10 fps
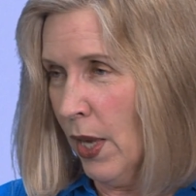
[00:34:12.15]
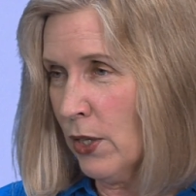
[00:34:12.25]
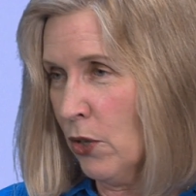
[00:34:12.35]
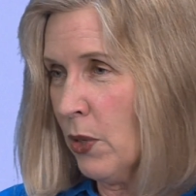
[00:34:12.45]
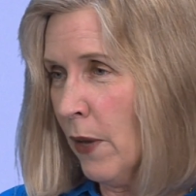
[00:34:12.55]
And
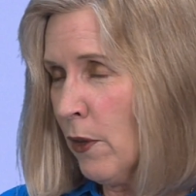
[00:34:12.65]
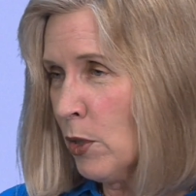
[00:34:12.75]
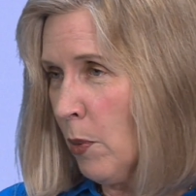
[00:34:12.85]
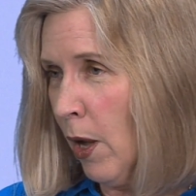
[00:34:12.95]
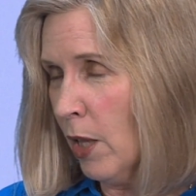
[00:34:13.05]
so you get
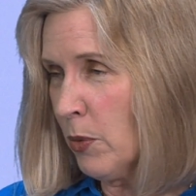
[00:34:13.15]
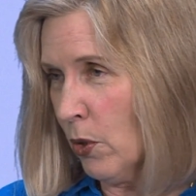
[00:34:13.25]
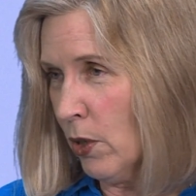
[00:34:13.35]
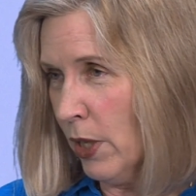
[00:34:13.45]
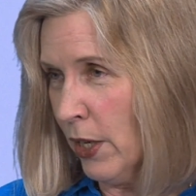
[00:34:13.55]
those polyps
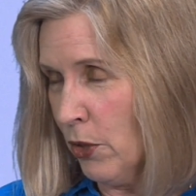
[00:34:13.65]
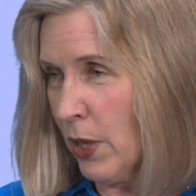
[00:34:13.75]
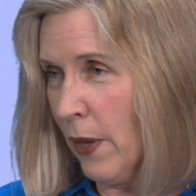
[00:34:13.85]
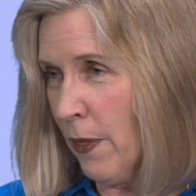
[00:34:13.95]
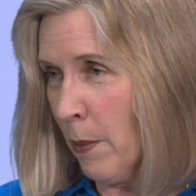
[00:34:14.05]
early and you
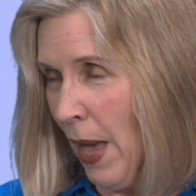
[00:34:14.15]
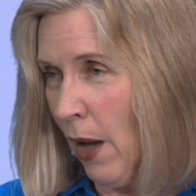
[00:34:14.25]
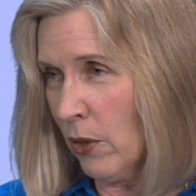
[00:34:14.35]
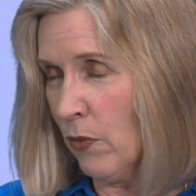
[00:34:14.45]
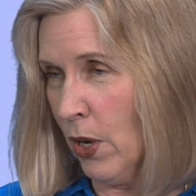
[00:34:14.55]
get them
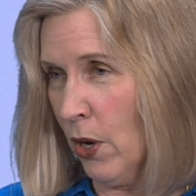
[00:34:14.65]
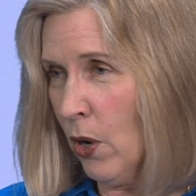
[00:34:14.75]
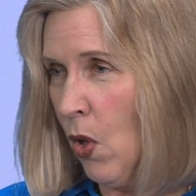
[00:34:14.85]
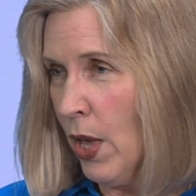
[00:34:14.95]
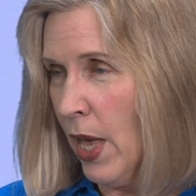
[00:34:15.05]
out of
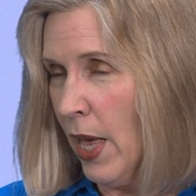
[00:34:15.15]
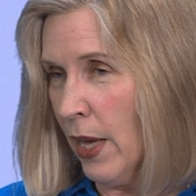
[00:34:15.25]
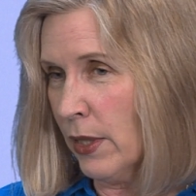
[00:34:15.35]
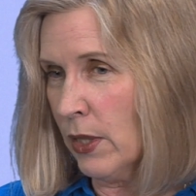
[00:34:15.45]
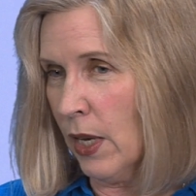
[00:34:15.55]
there,
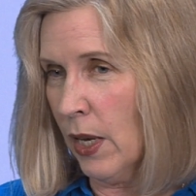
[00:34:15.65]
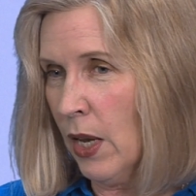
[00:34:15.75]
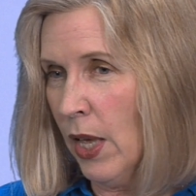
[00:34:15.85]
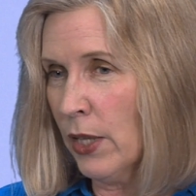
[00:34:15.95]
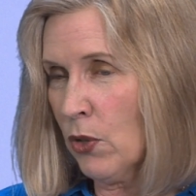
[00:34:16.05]
and
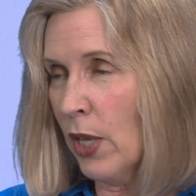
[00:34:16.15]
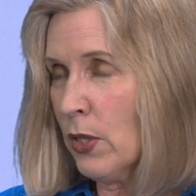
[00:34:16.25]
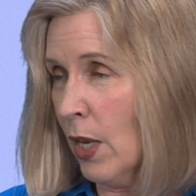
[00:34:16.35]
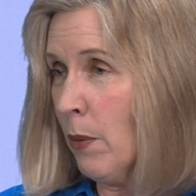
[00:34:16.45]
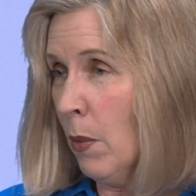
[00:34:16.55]
so I'd
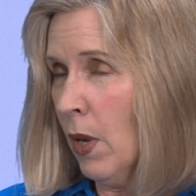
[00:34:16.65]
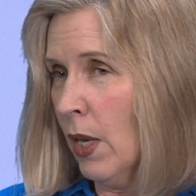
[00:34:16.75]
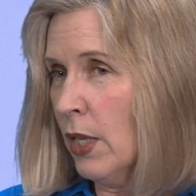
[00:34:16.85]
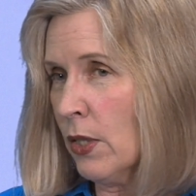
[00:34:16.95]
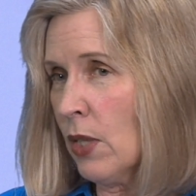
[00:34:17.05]
say
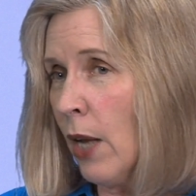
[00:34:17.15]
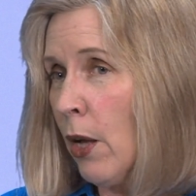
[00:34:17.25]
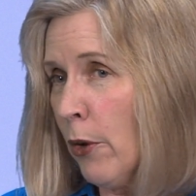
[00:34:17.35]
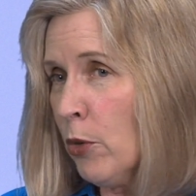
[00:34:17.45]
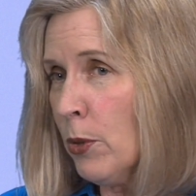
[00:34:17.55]
it's not
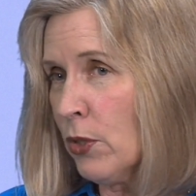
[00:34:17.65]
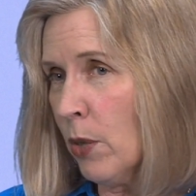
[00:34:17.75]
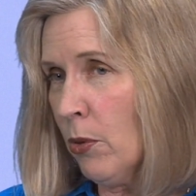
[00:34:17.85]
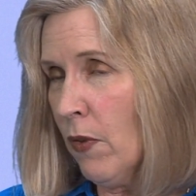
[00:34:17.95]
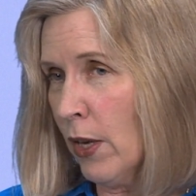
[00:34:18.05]

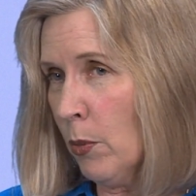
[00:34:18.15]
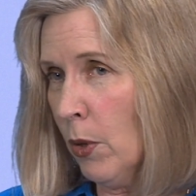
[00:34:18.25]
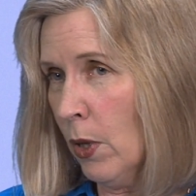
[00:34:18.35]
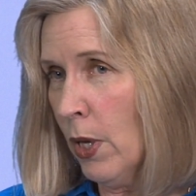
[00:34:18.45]
100% preventable,